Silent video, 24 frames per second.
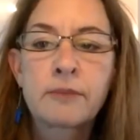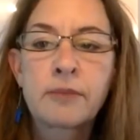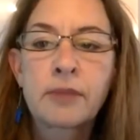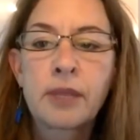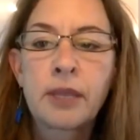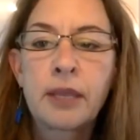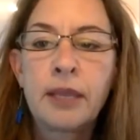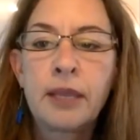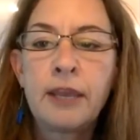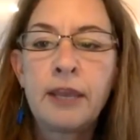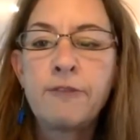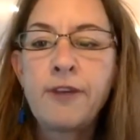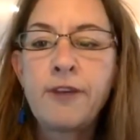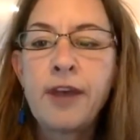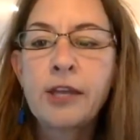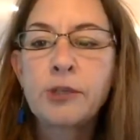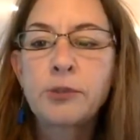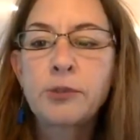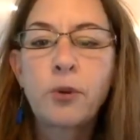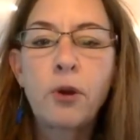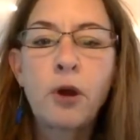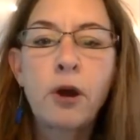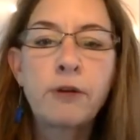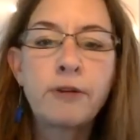In fact,
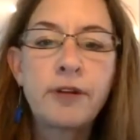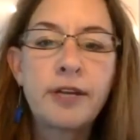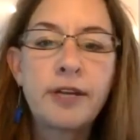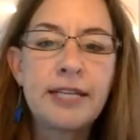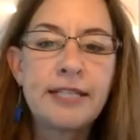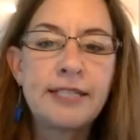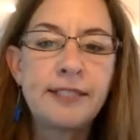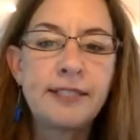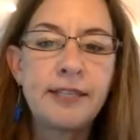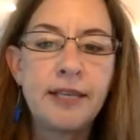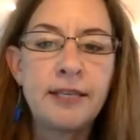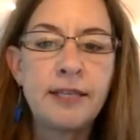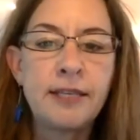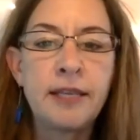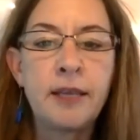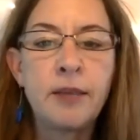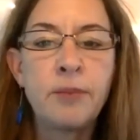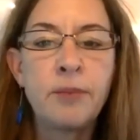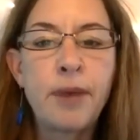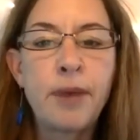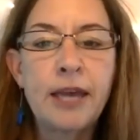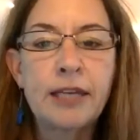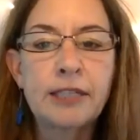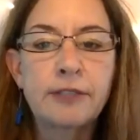we're already seeing the
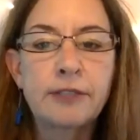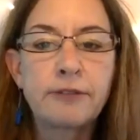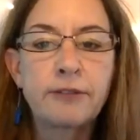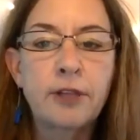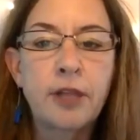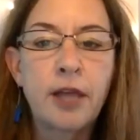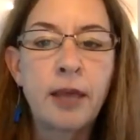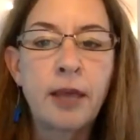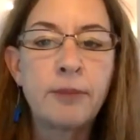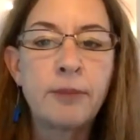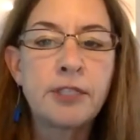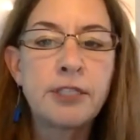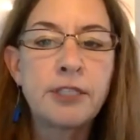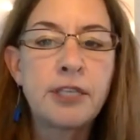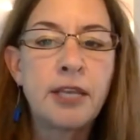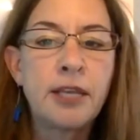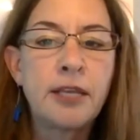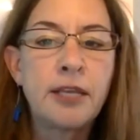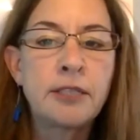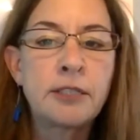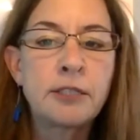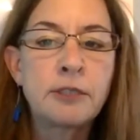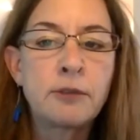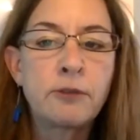impact of climate
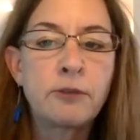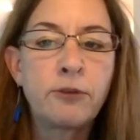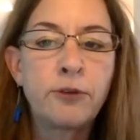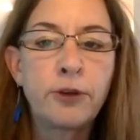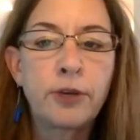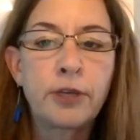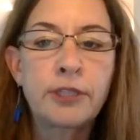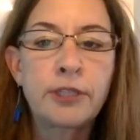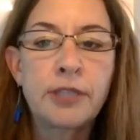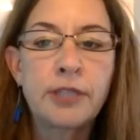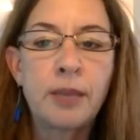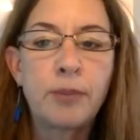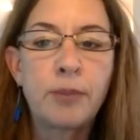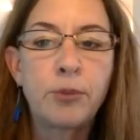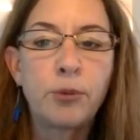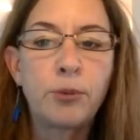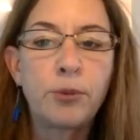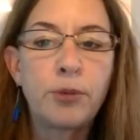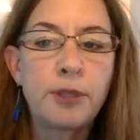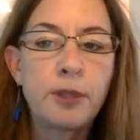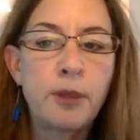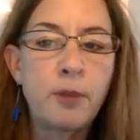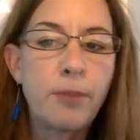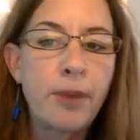change. For example,
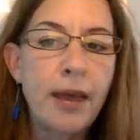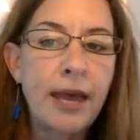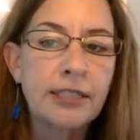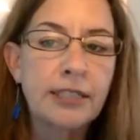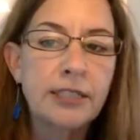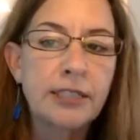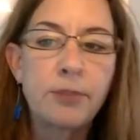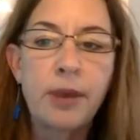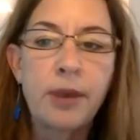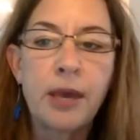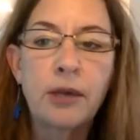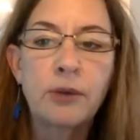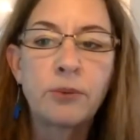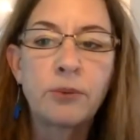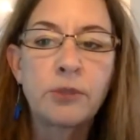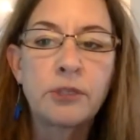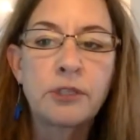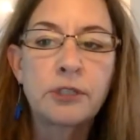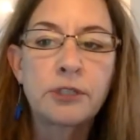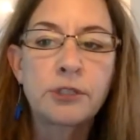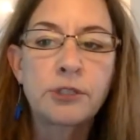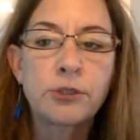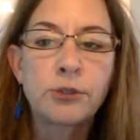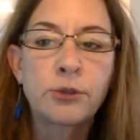with the back-to-back
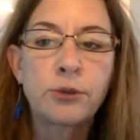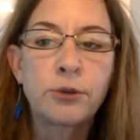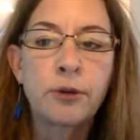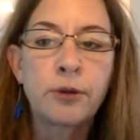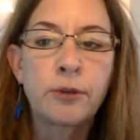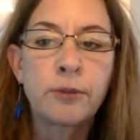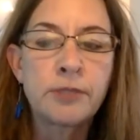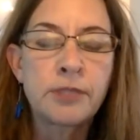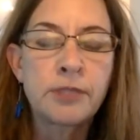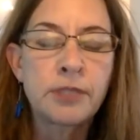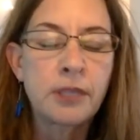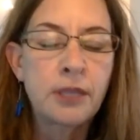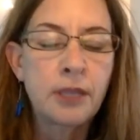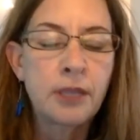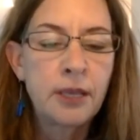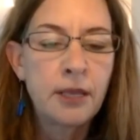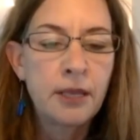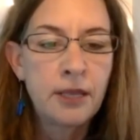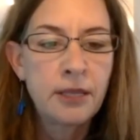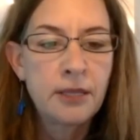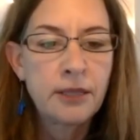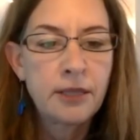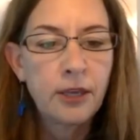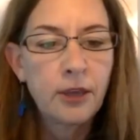winter storms
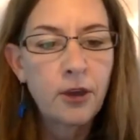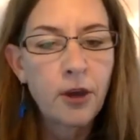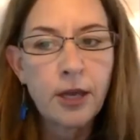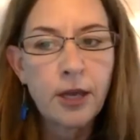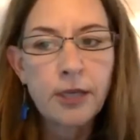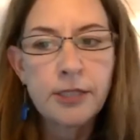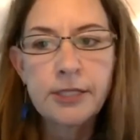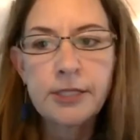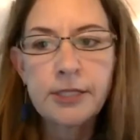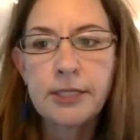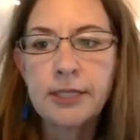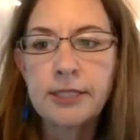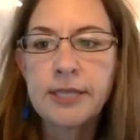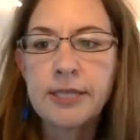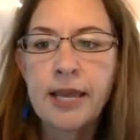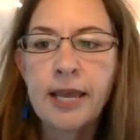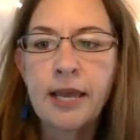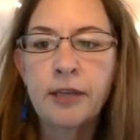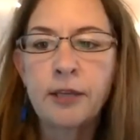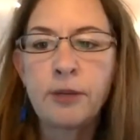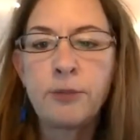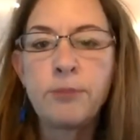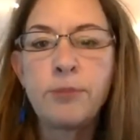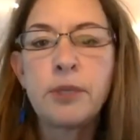that cost the
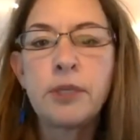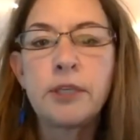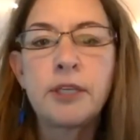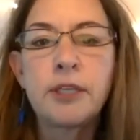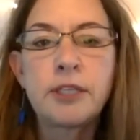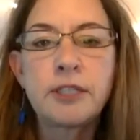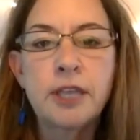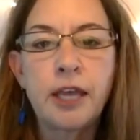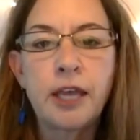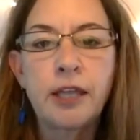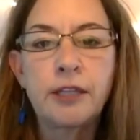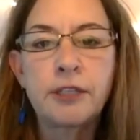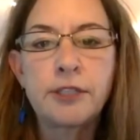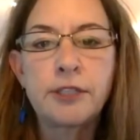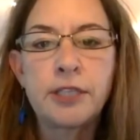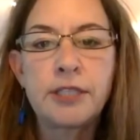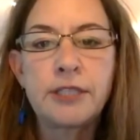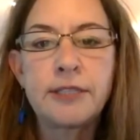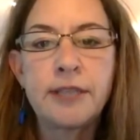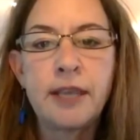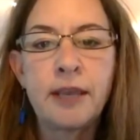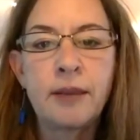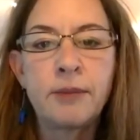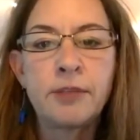town $1 million in
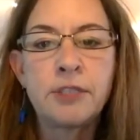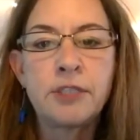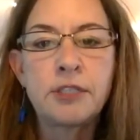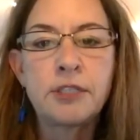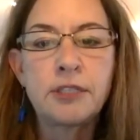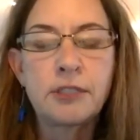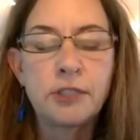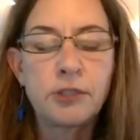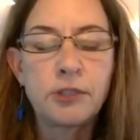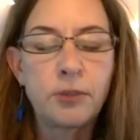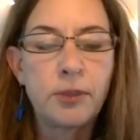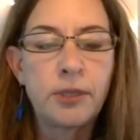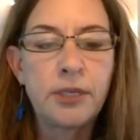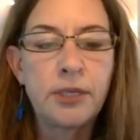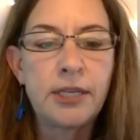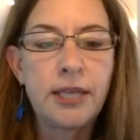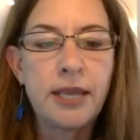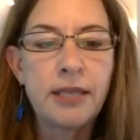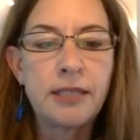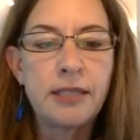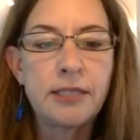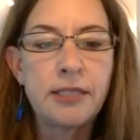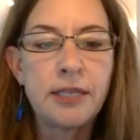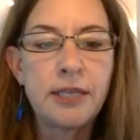damages in
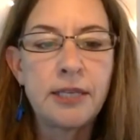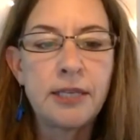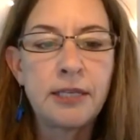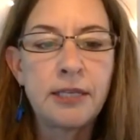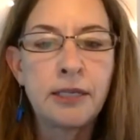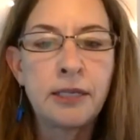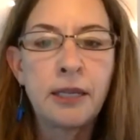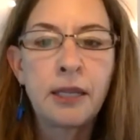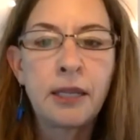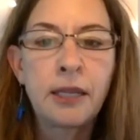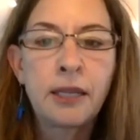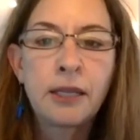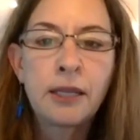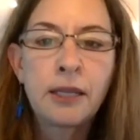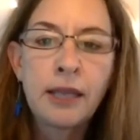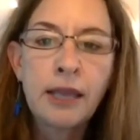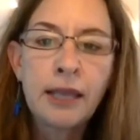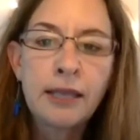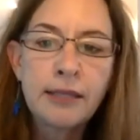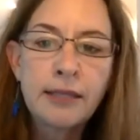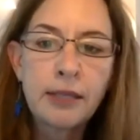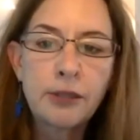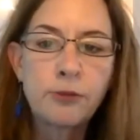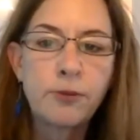2018,
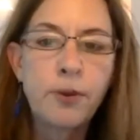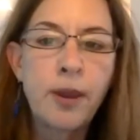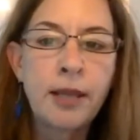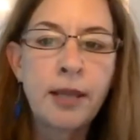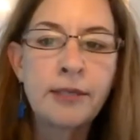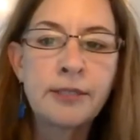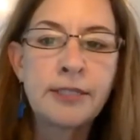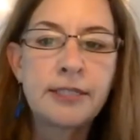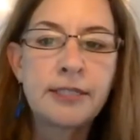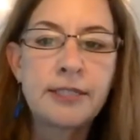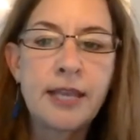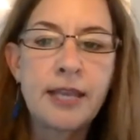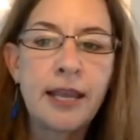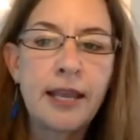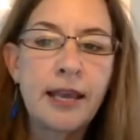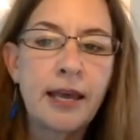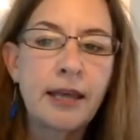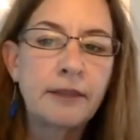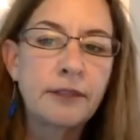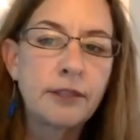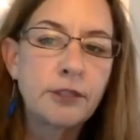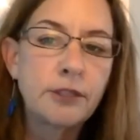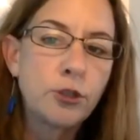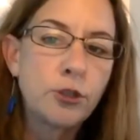and that threatened to take
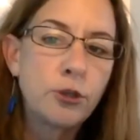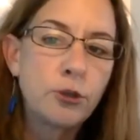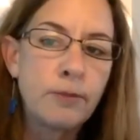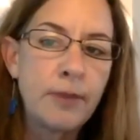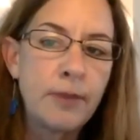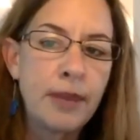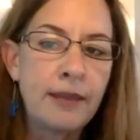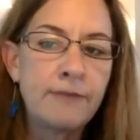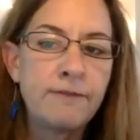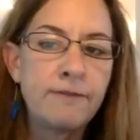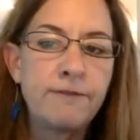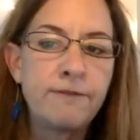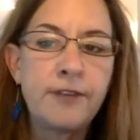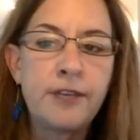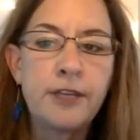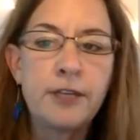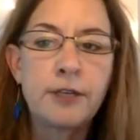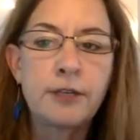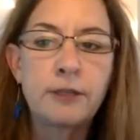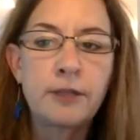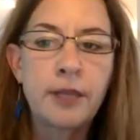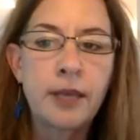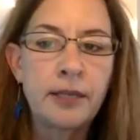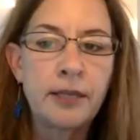out the 2 main
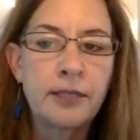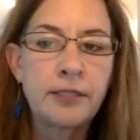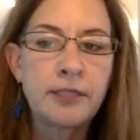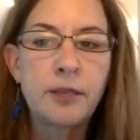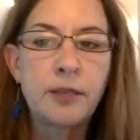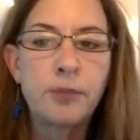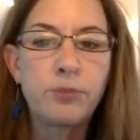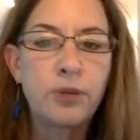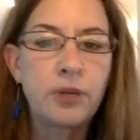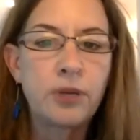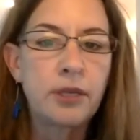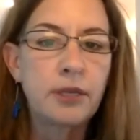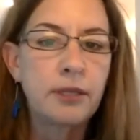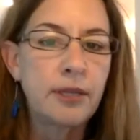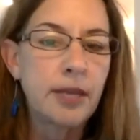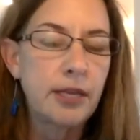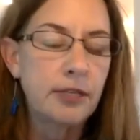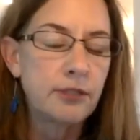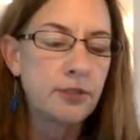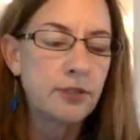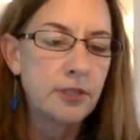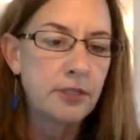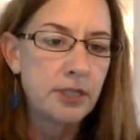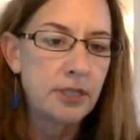feeder lines that bring
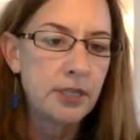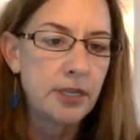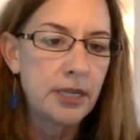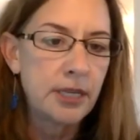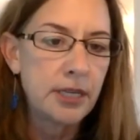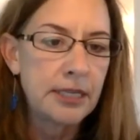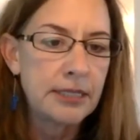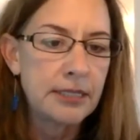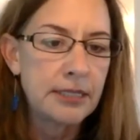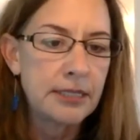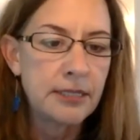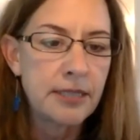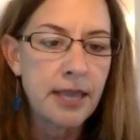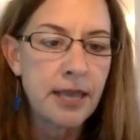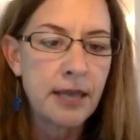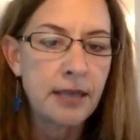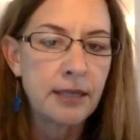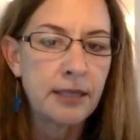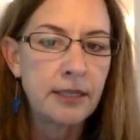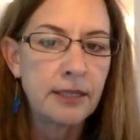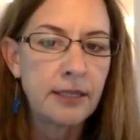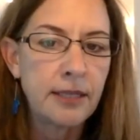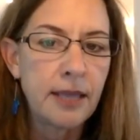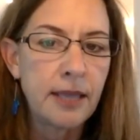electricity into town
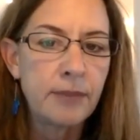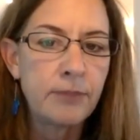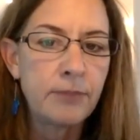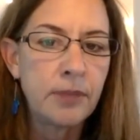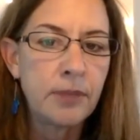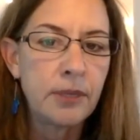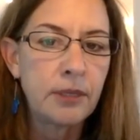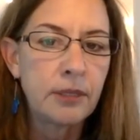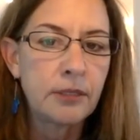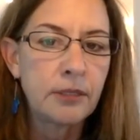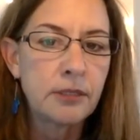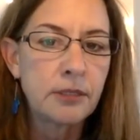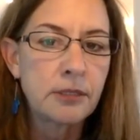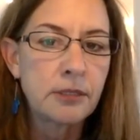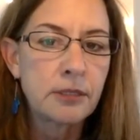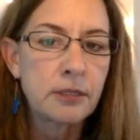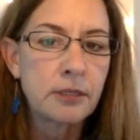at Lead Mills.